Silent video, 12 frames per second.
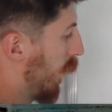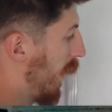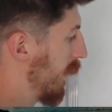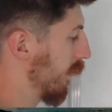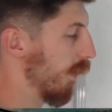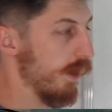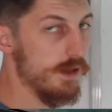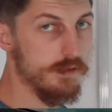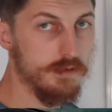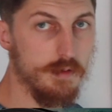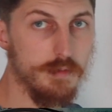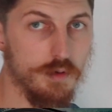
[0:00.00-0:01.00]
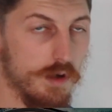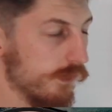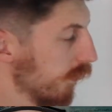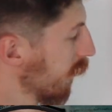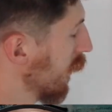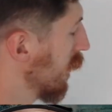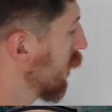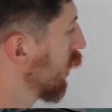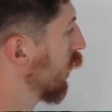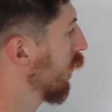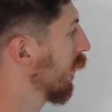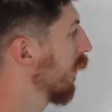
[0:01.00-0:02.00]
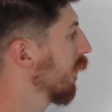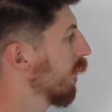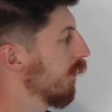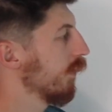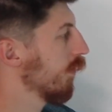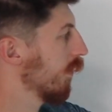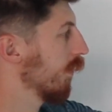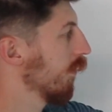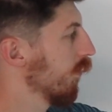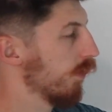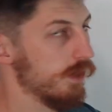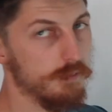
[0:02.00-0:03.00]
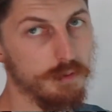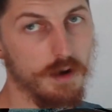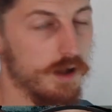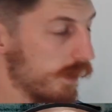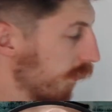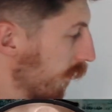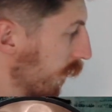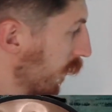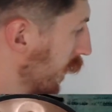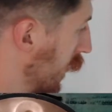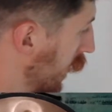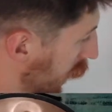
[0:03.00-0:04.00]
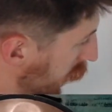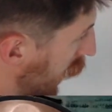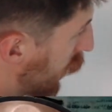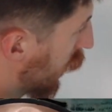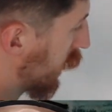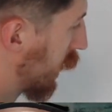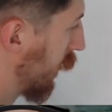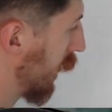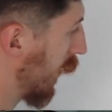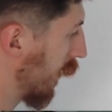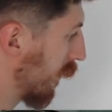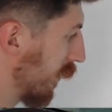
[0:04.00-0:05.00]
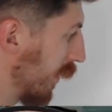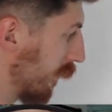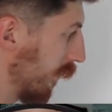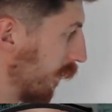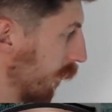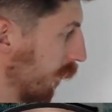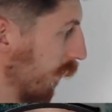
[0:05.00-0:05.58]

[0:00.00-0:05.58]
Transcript: 8 semiquavers, 8 quarter notes, then you can apply it for the same logic for the others later.